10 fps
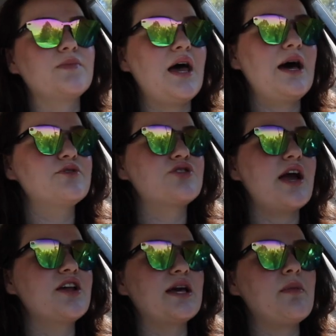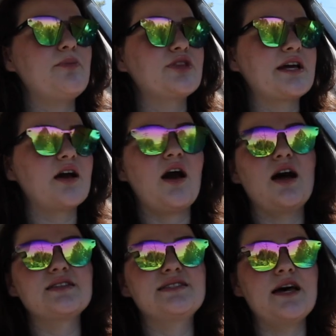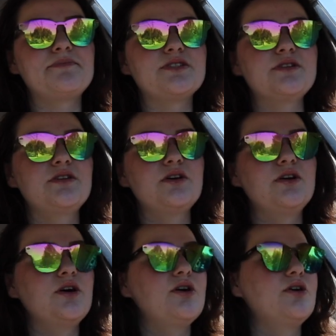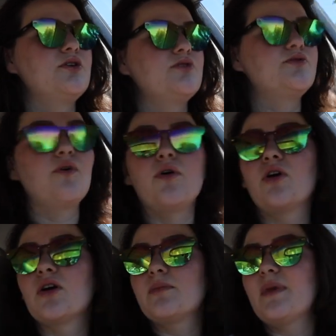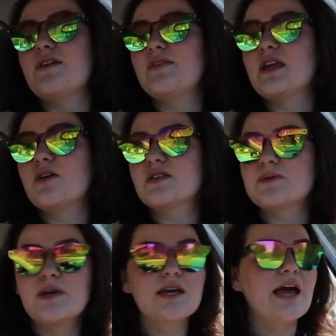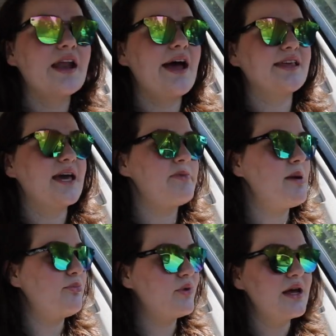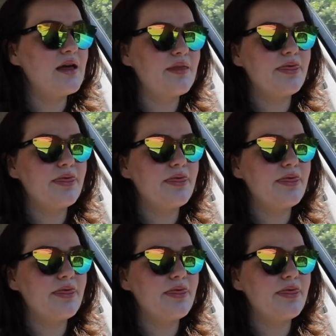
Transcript: I was trying to come up with like a concept for my video this week, and I came up with,